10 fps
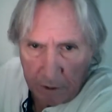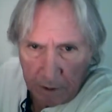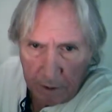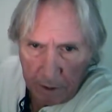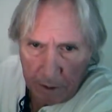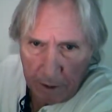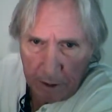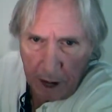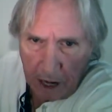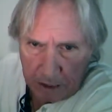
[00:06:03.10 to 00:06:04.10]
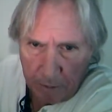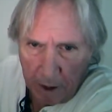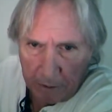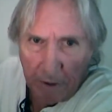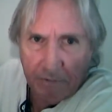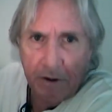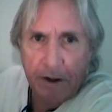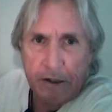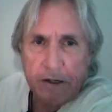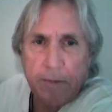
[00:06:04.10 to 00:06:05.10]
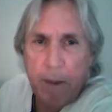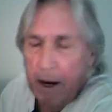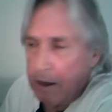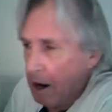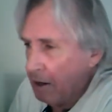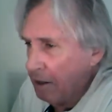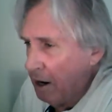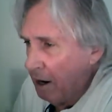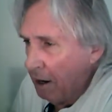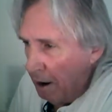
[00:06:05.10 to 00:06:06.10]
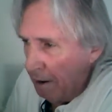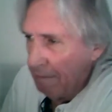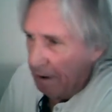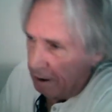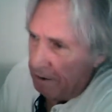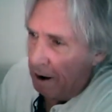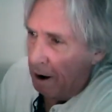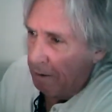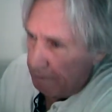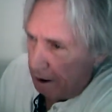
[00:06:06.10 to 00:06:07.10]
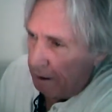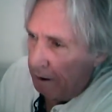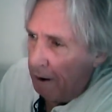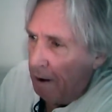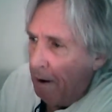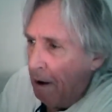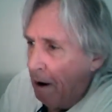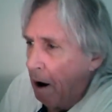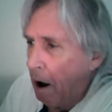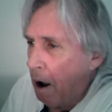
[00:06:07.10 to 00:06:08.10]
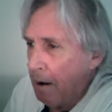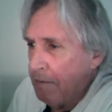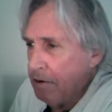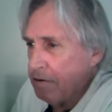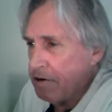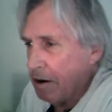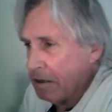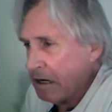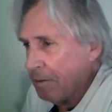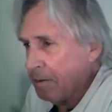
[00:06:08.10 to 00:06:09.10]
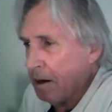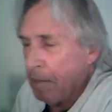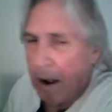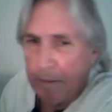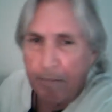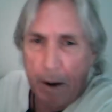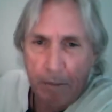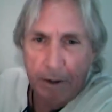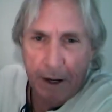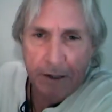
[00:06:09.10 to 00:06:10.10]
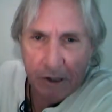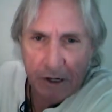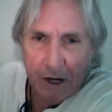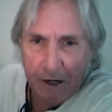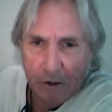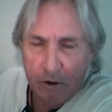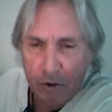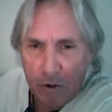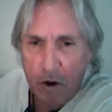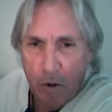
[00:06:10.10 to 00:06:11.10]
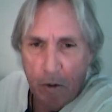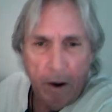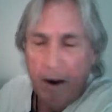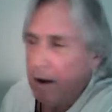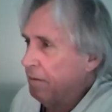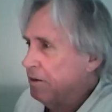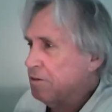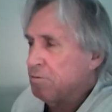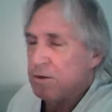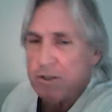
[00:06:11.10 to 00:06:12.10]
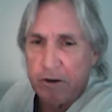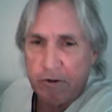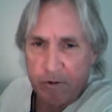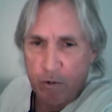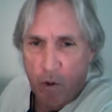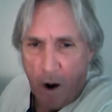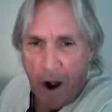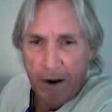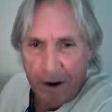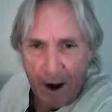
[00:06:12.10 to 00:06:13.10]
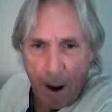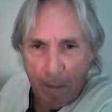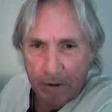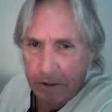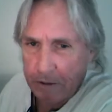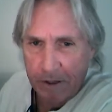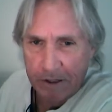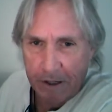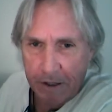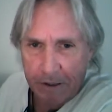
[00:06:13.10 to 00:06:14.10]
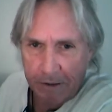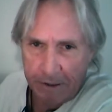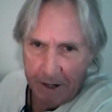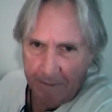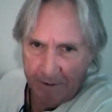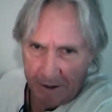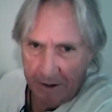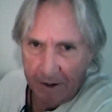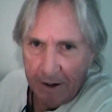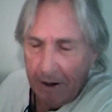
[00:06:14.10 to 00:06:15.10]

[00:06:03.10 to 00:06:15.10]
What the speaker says: coding aspect of things, back in 1988, 89, 90, if you saw something about public education, you knew this was just rotten apples. It wasn't going to do a damn thing.